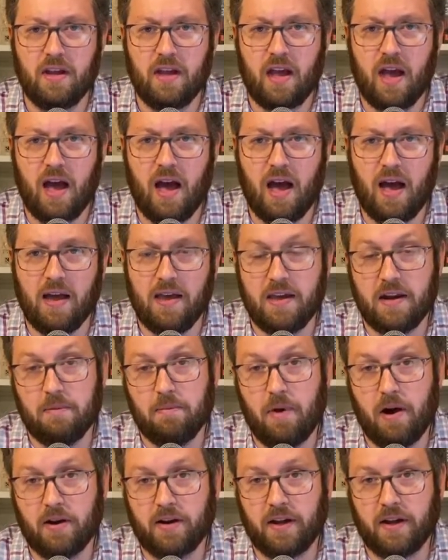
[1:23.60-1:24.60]
uh, in a
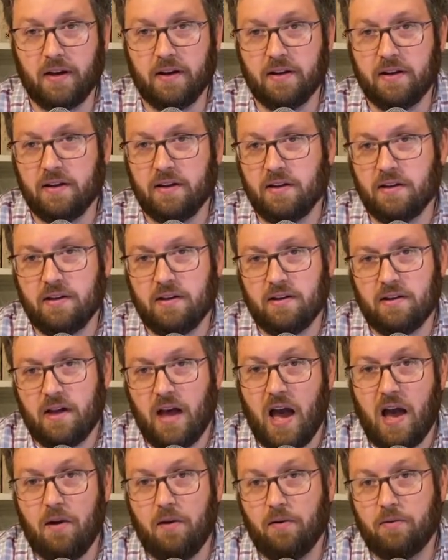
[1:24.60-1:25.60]
market
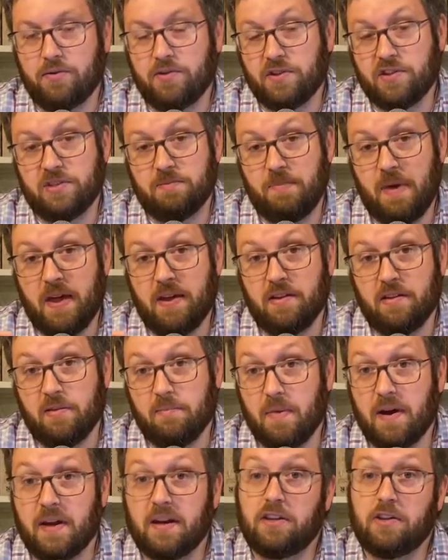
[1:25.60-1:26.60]
how to spend the
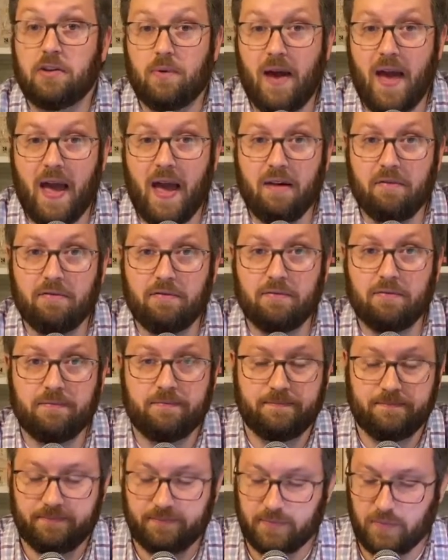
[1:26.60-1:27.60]
money you have.
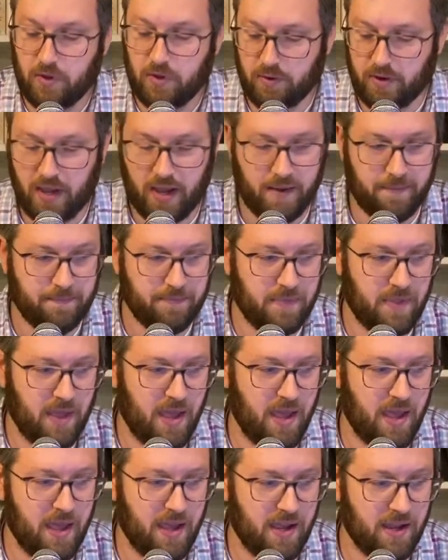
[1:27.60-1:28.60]
Okay.
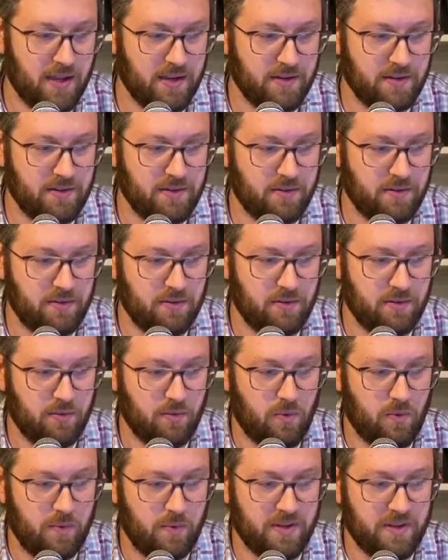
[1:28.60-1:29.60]
And
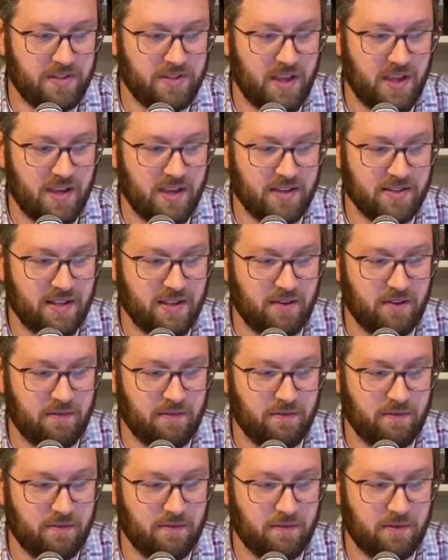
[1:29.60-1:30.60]
what we say is that
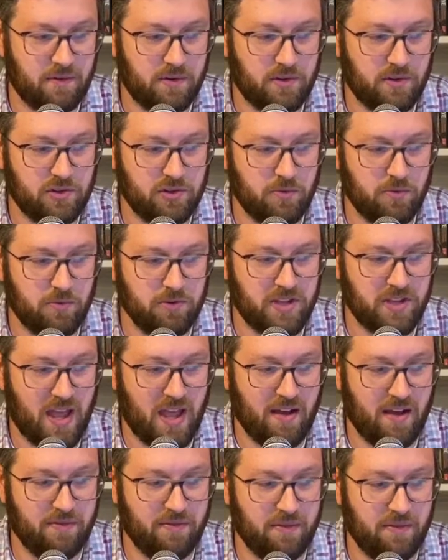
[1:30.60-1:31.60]
consumers
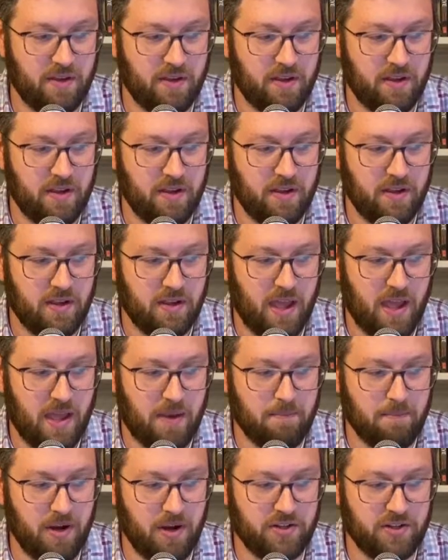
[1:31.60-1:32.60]
have a
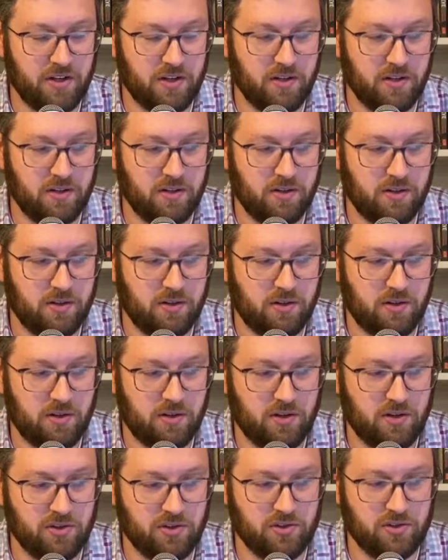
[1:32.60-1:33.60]
budget
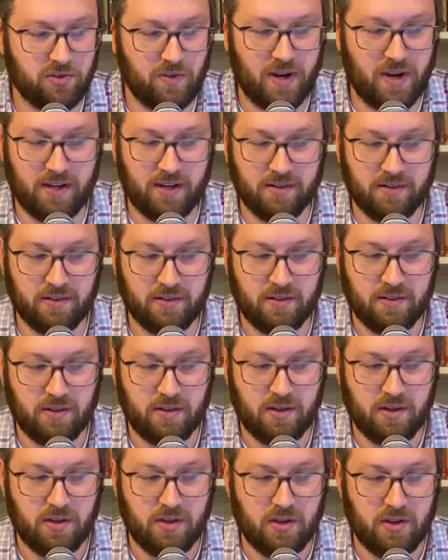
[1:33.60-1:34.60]
constraint.
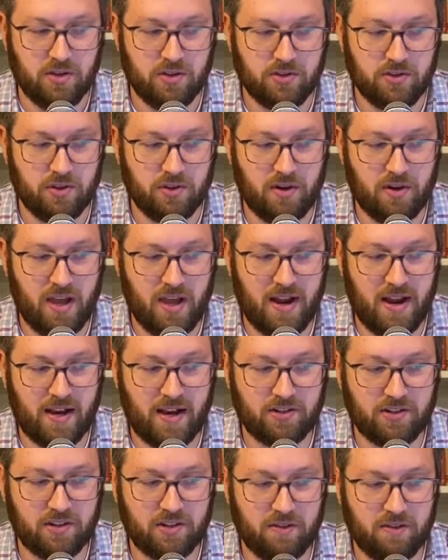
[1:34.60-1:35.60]
So they're not
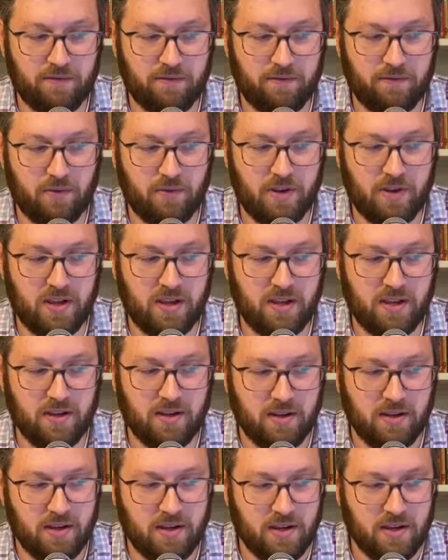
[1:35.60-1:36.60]
actually free
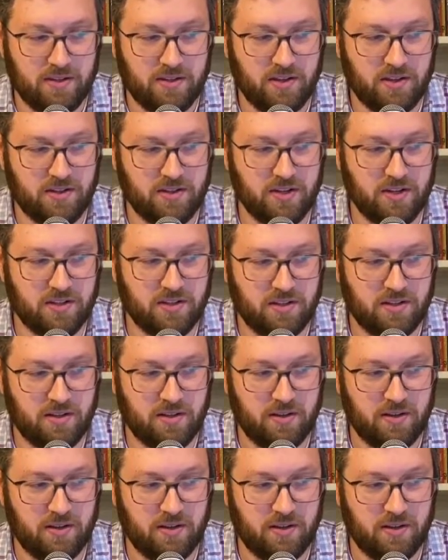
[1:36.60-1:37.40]
to just